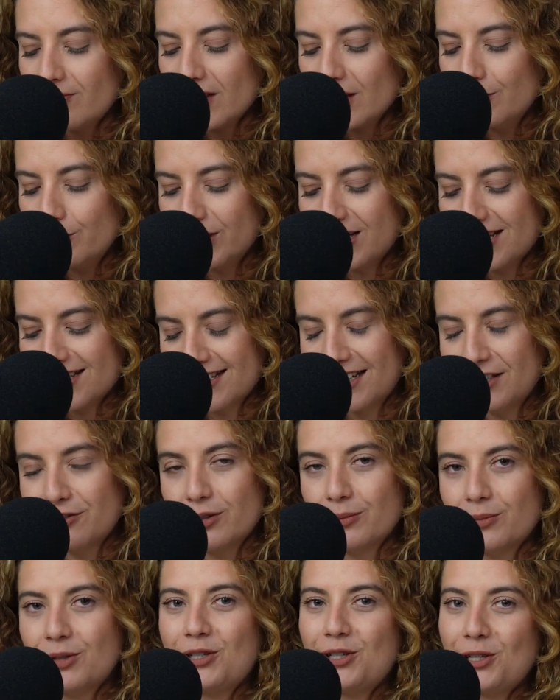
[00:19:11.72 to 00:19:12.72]
But aside
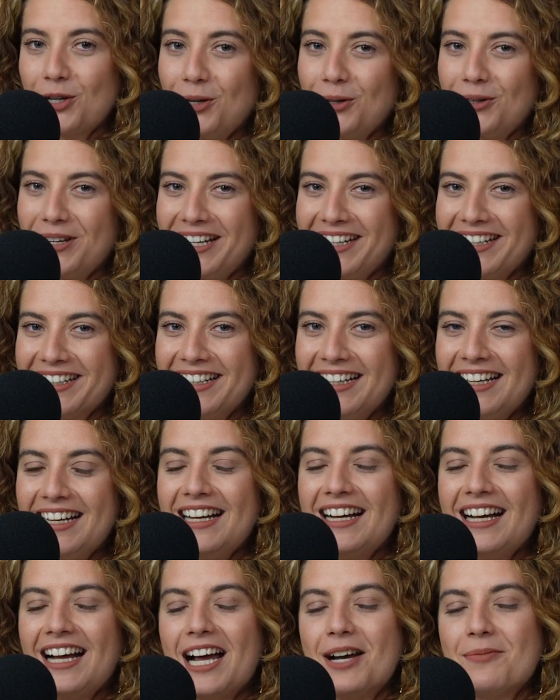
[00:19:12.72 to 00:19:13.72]
from the joking,
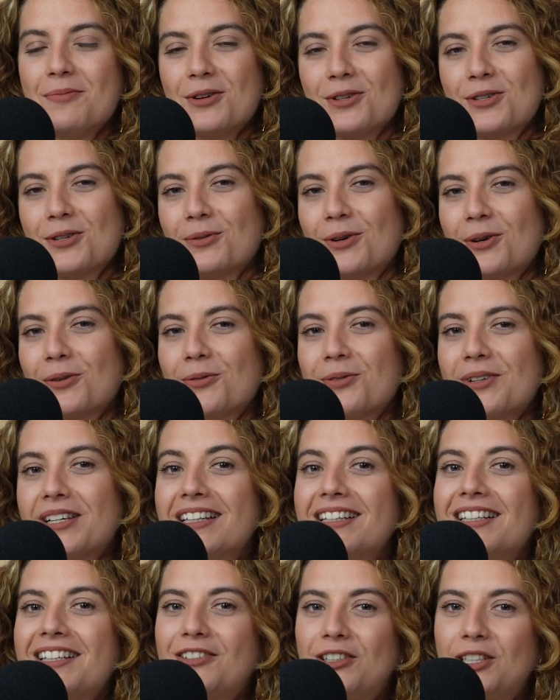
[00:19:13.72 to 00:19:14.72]
I'm also a
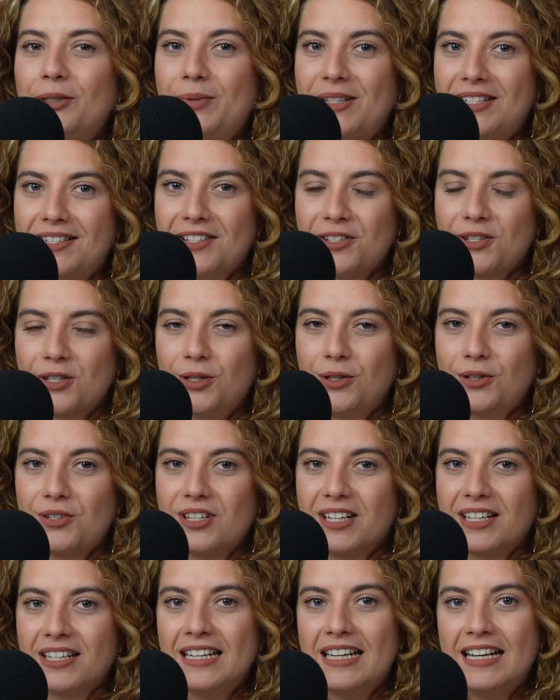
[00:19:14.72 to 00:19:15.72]
really good business coach.
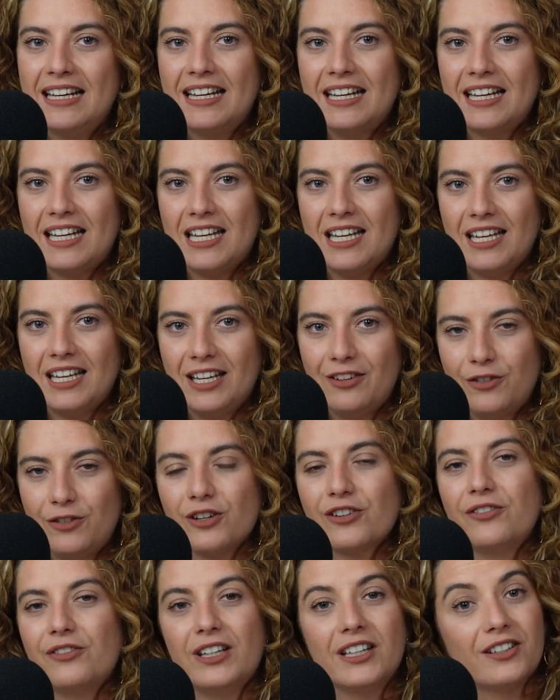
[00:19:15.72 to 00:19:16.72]
And if
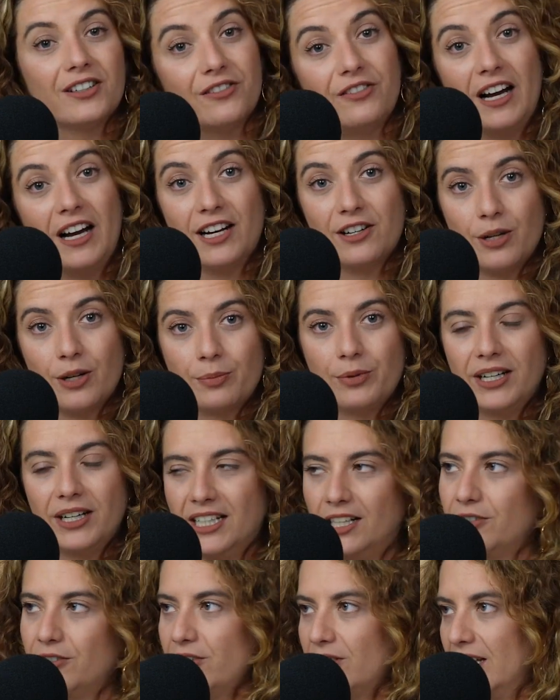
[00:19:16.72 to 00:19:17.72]
you're feeling fired up right
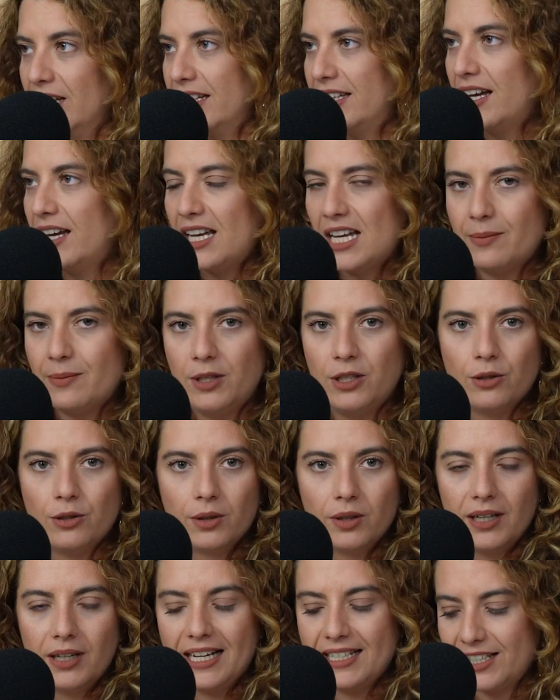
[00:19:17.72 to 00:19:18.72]
now, you're like, yeah, Amy, you're
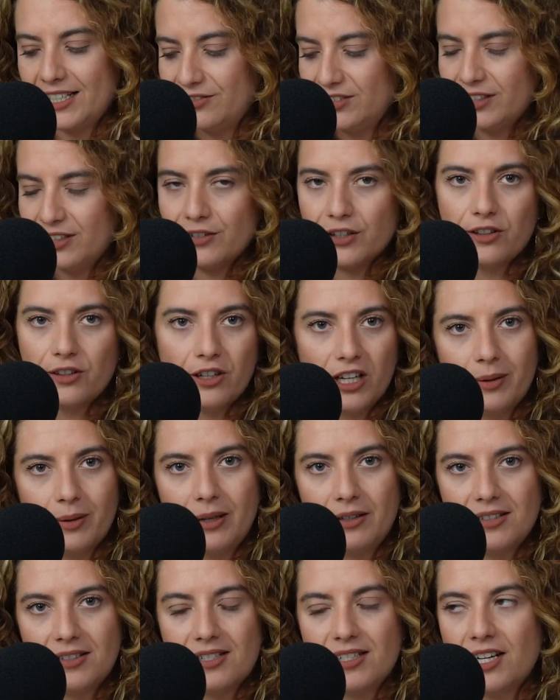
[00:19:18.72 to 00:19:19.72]
right. I've never thought
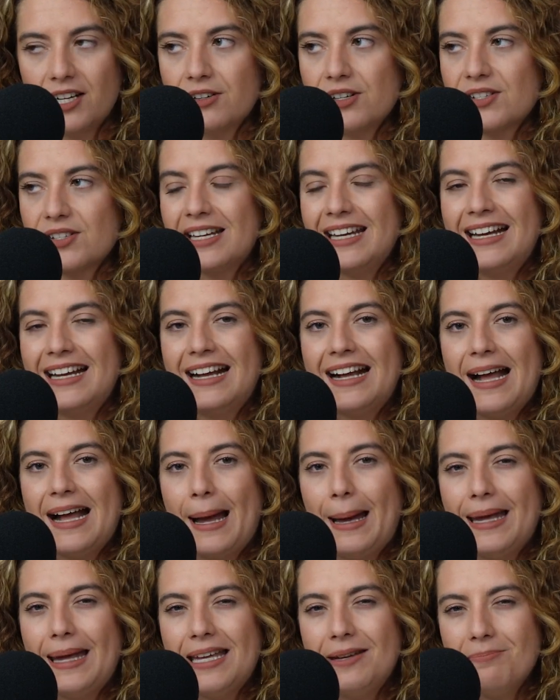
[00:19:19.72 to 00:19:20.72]
about these areas.
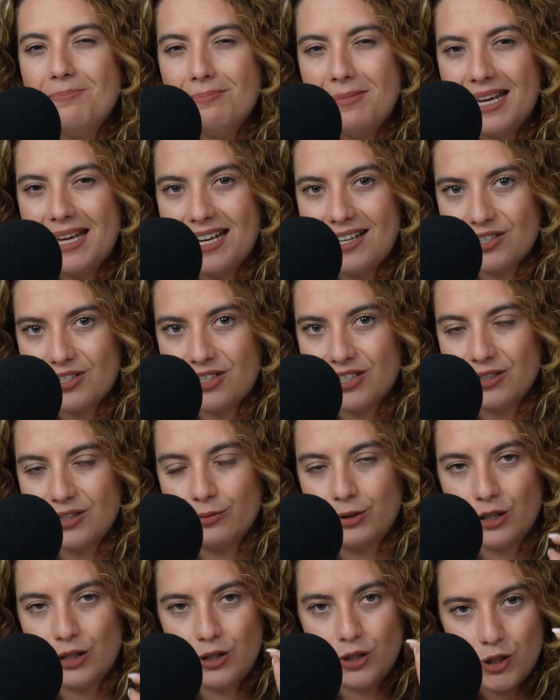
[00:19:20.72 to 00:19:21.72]
Imagine
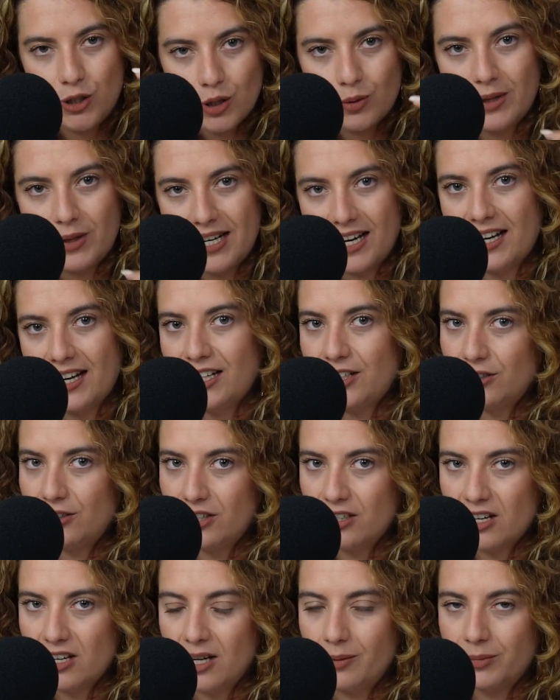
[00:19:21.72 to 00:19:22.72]
what you and I could
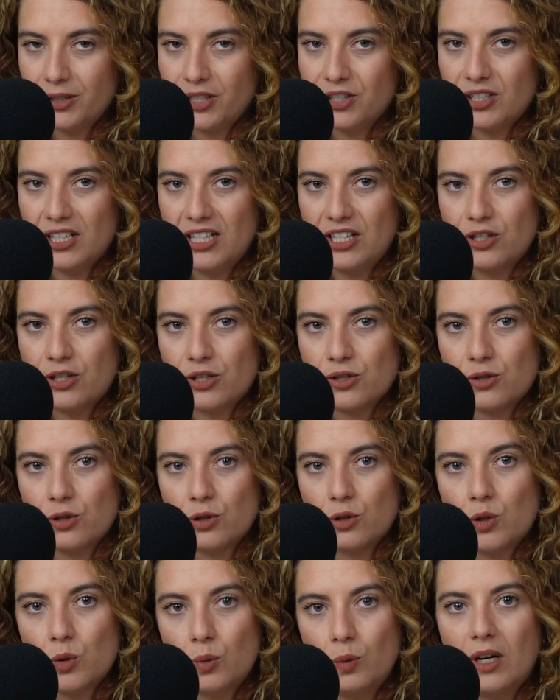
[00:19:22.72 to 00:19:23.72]
accomplish in just
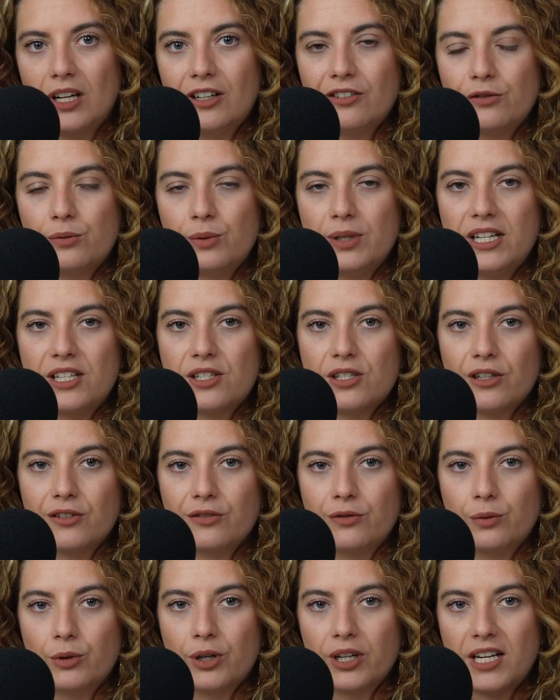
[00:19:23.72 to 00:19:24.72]
12 weeks
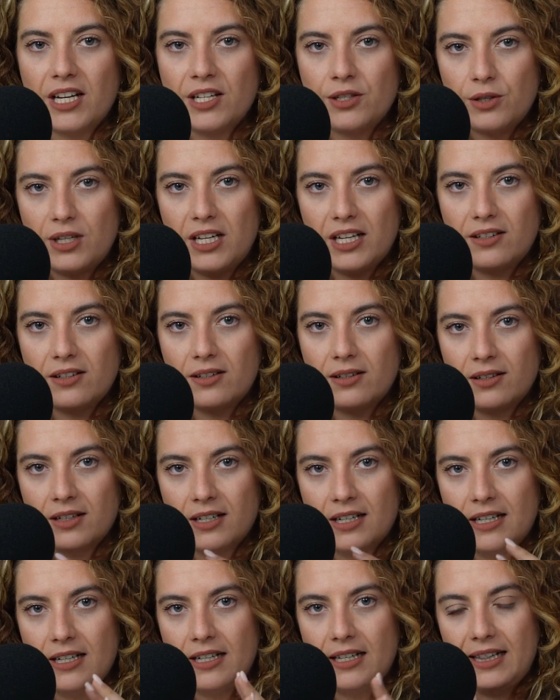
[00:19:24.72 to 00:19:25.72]
of working together
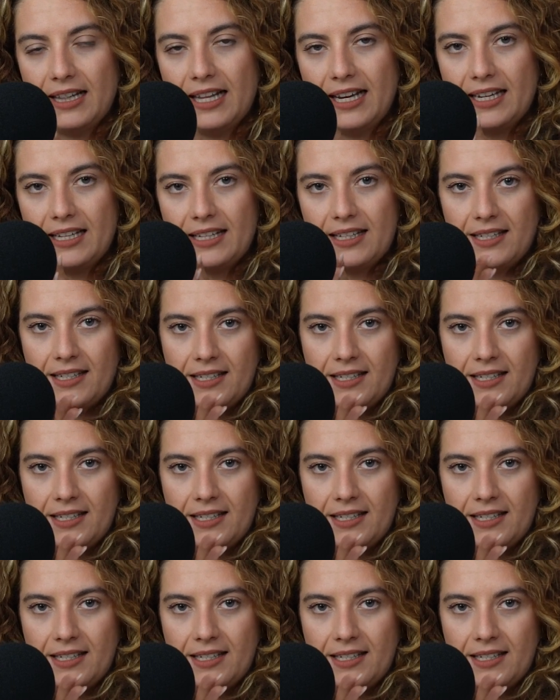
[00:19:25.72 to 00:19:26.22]
like